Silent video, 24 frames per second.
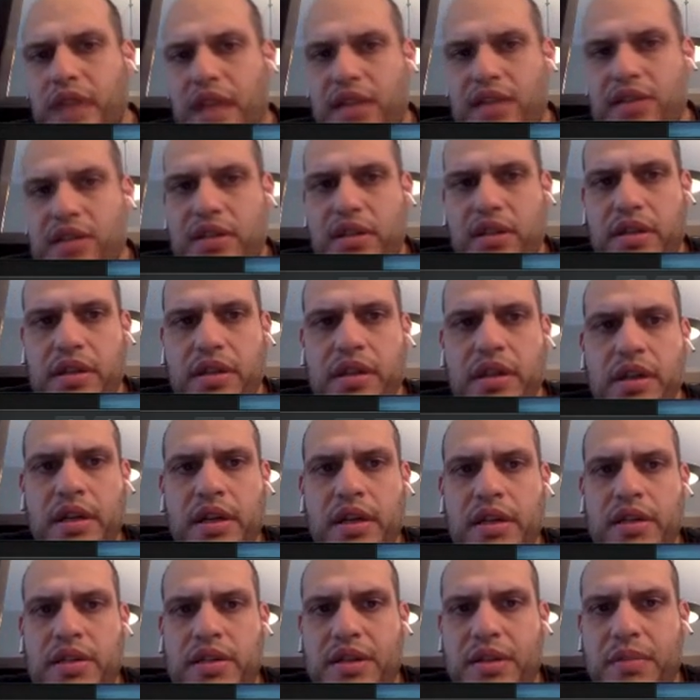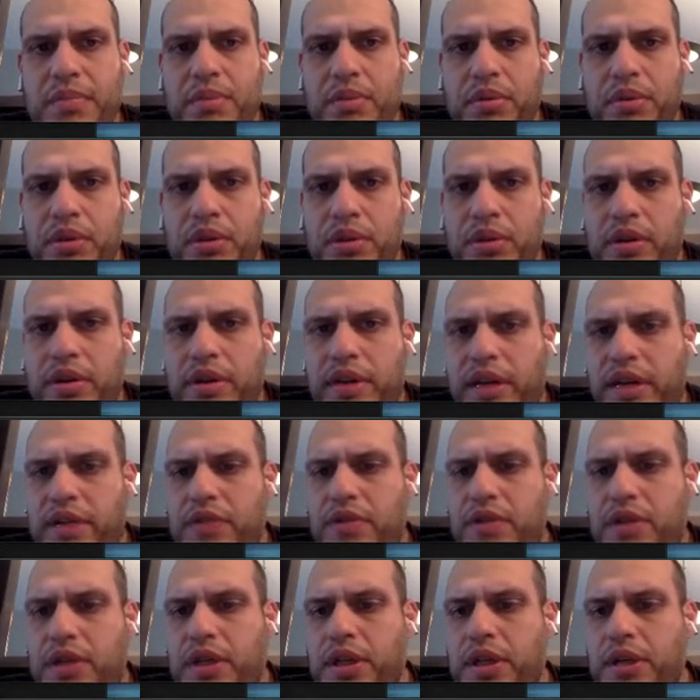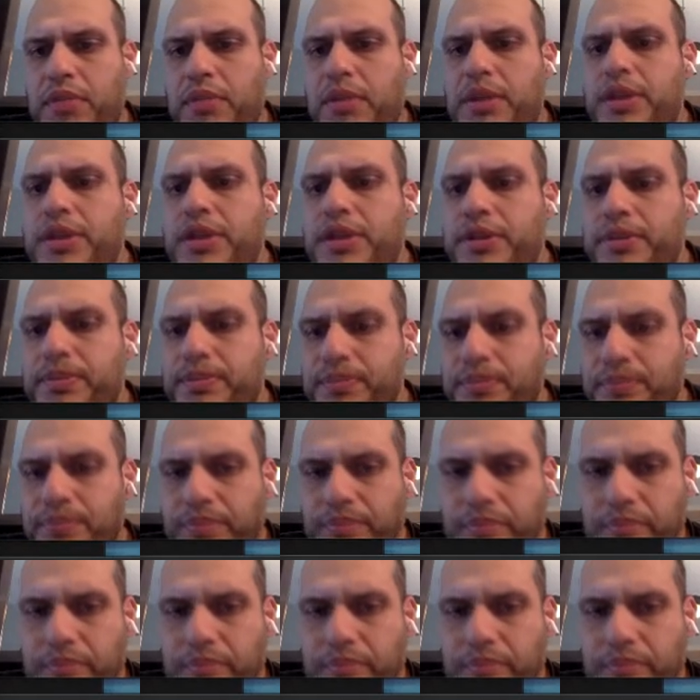So that's the simple neural network numbers.